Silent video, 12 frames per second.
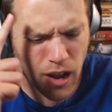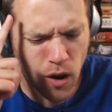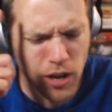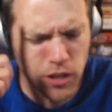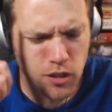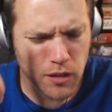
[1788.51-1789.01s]
I was
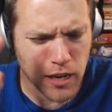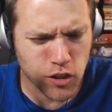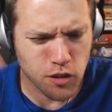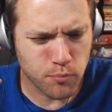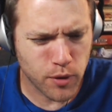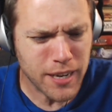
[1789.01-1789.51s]
like, oh, I
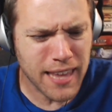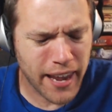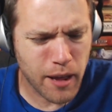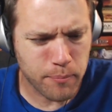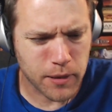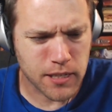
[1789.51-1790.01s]
should bring
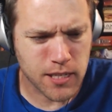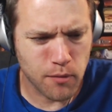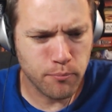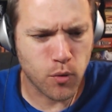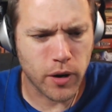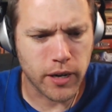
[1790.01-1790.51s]
that up at
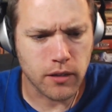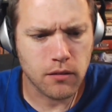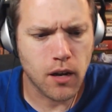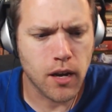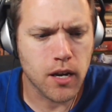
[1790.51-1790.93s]
some point.